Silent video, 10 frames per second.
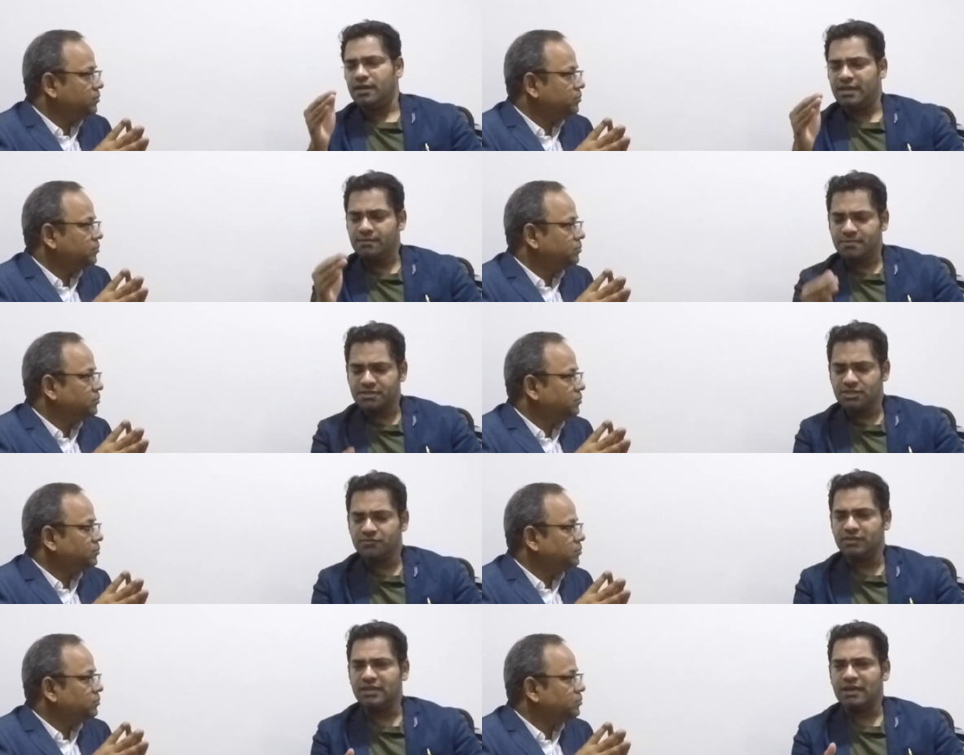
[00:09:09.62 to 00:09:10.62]
Speaker 1: Any
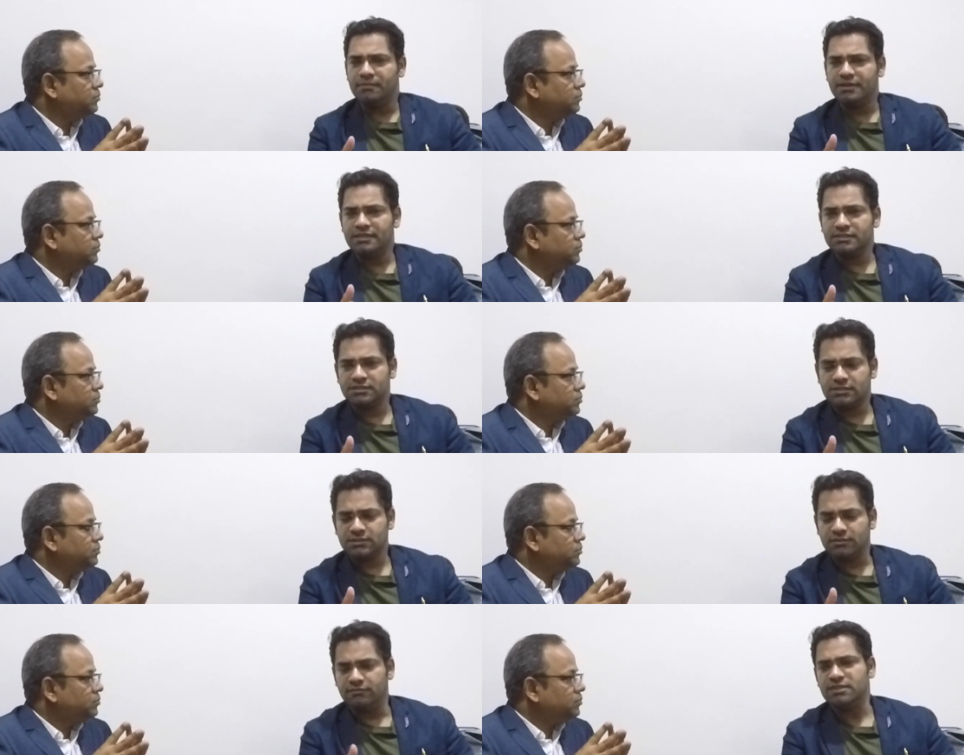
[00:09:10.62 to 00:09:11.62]
patient with diabetes
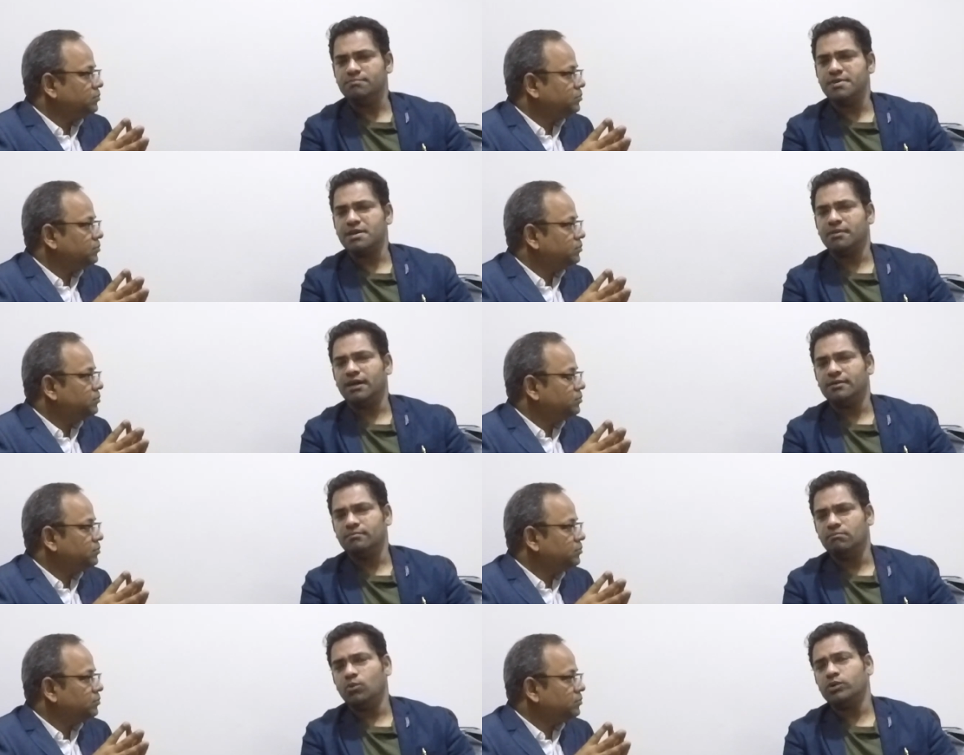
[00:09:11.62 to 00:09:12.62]
with BMI
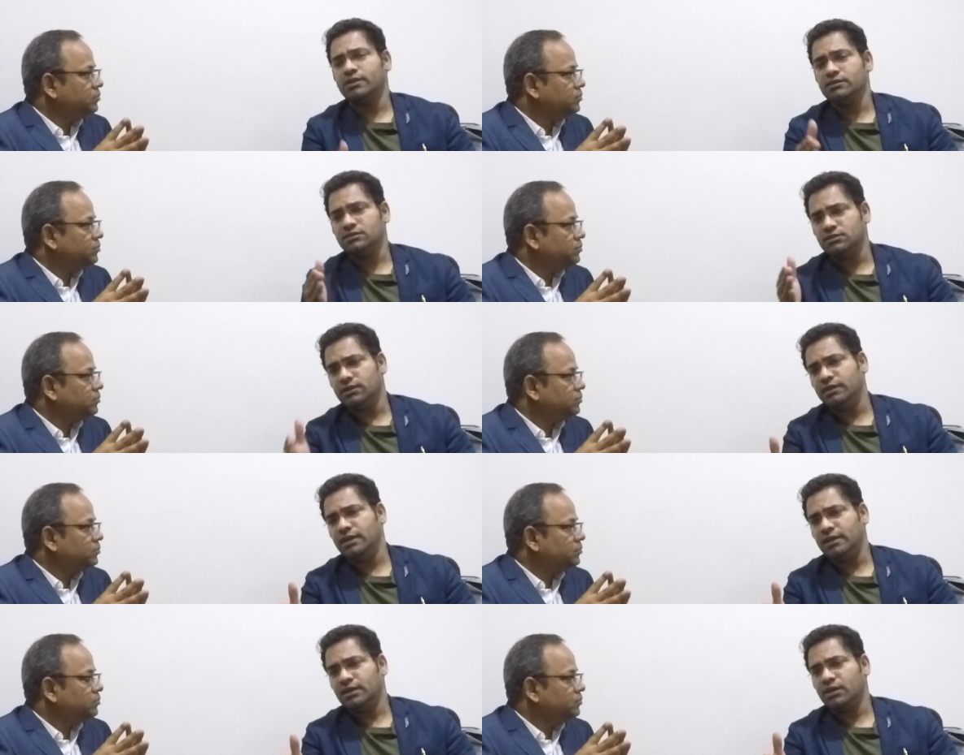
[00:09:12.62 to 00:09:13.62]
more than
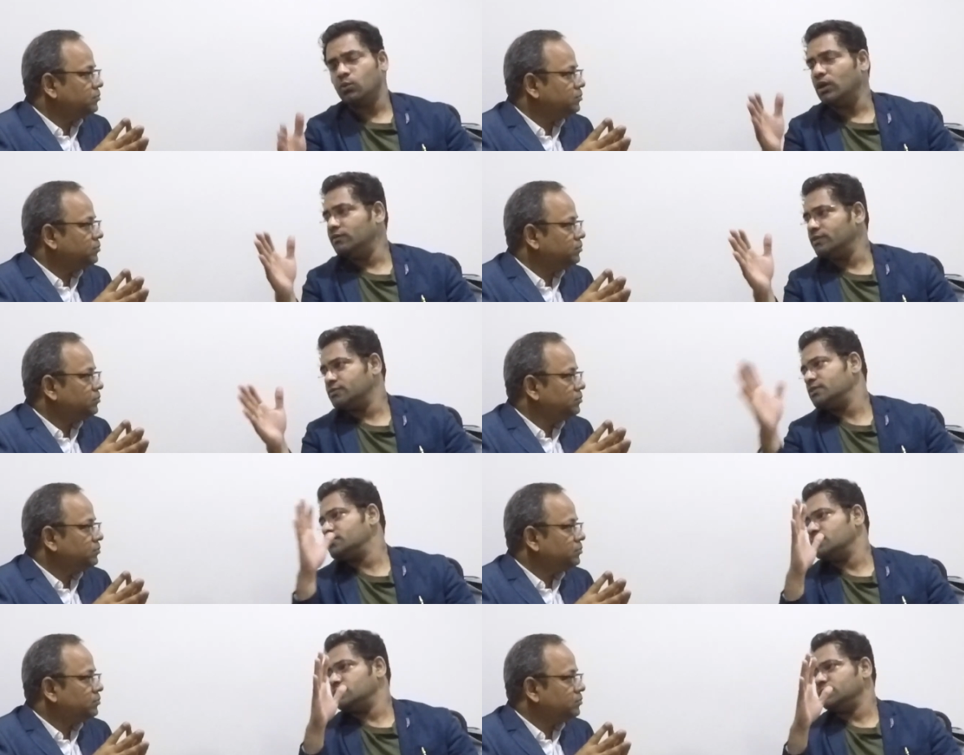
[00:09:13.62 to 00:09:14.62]
30 qualifies for the
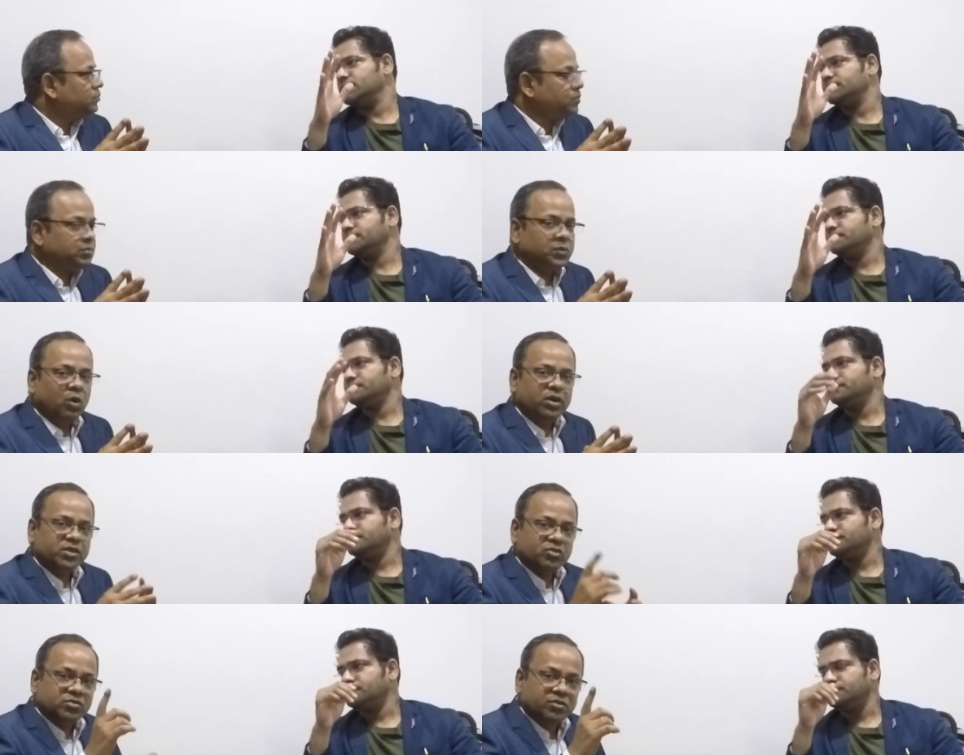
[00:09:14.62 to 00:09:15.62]
surgery.
Speaker 2: Okay,
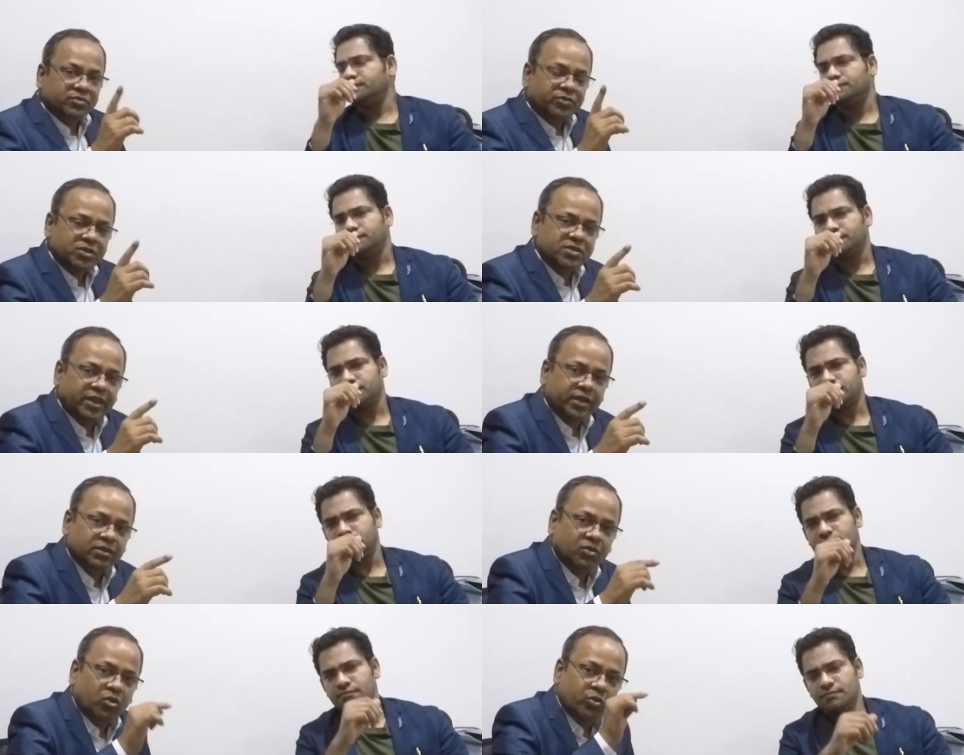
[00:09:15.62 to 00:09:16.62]
so first
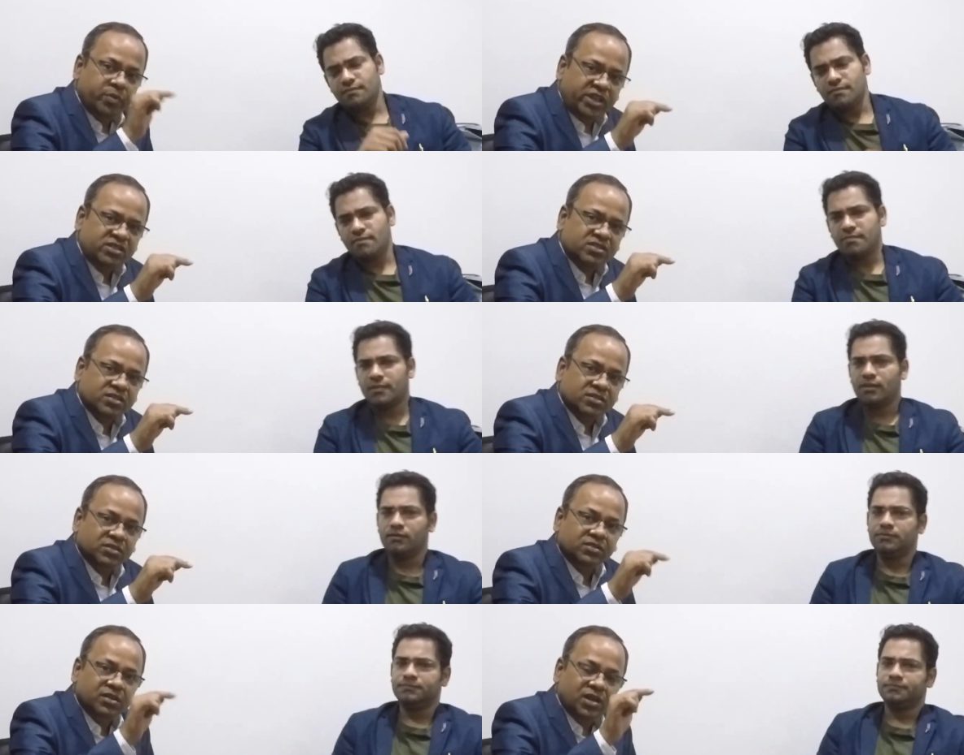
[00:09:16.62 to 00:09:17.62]
thing, obese
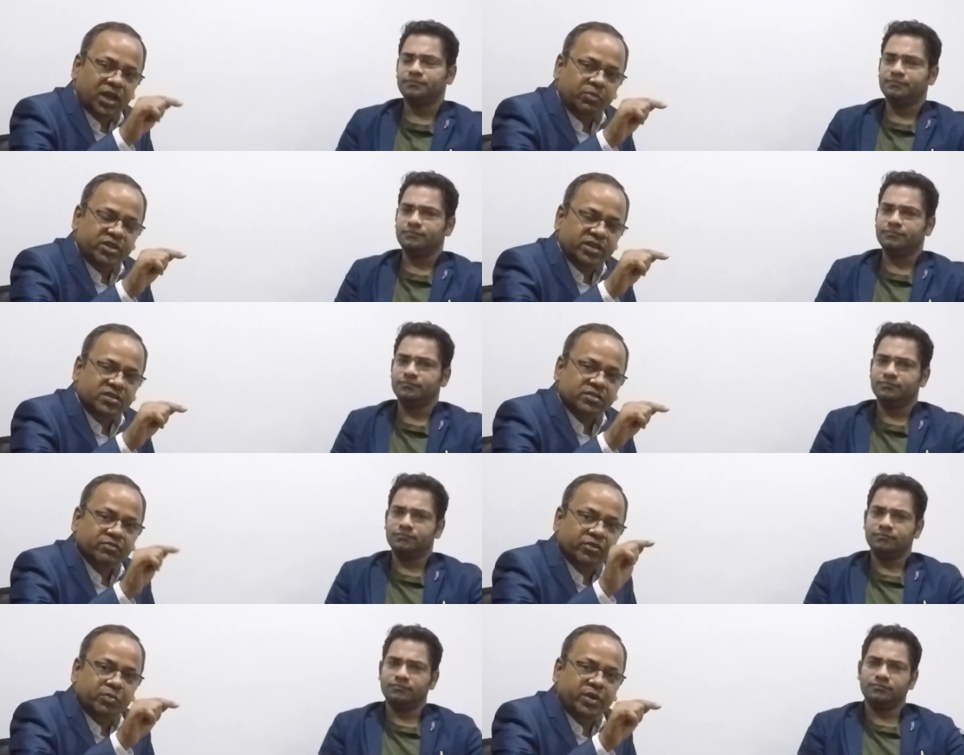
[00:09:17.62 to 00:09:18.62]
diabetes
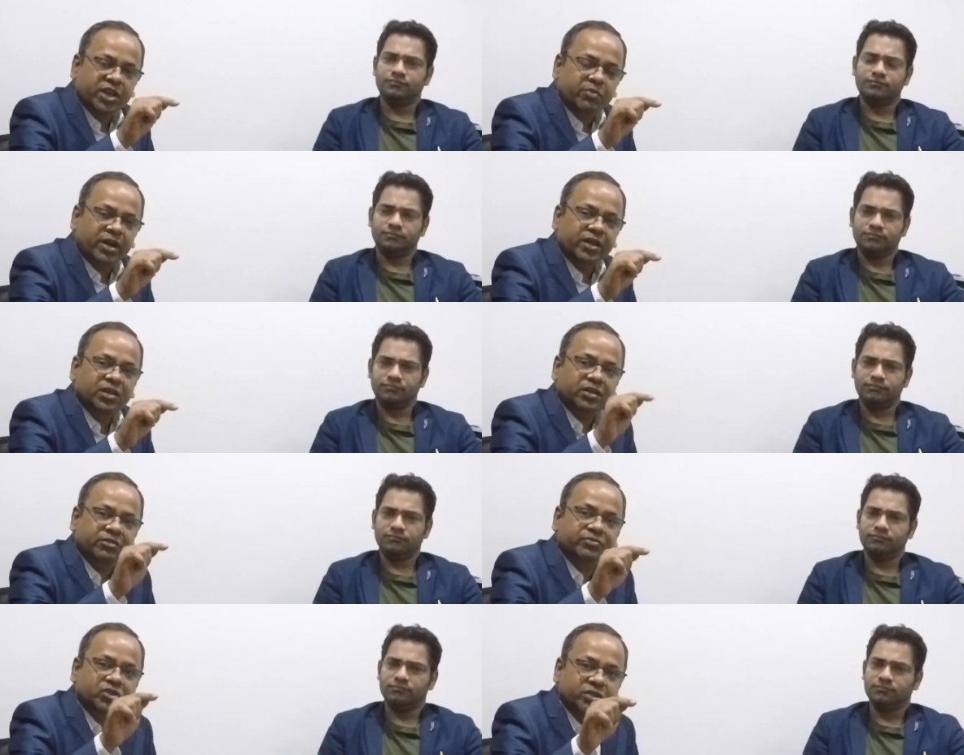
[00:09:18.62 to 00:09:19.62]
with BMI
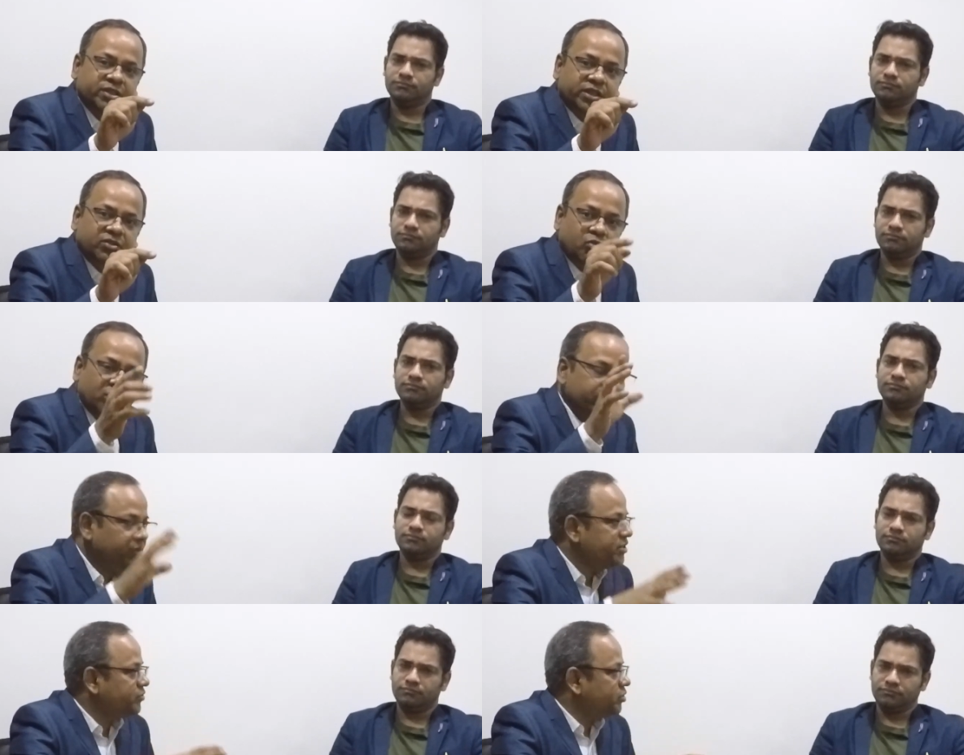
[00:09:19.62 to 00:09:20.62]
above 30
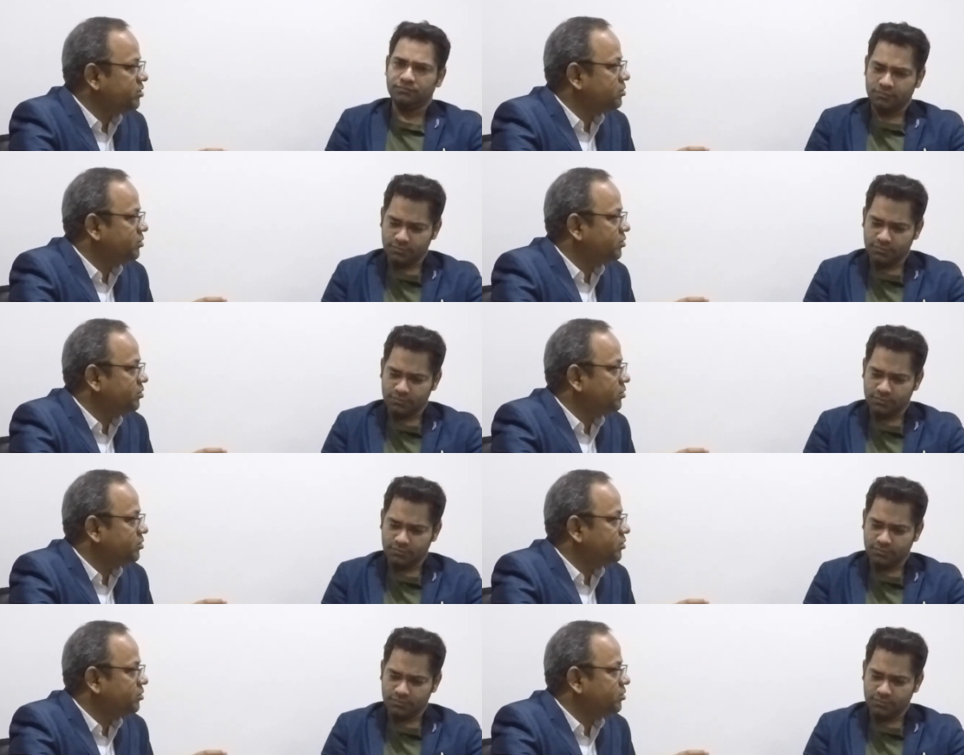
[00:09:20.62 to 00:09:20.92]
qualifies for this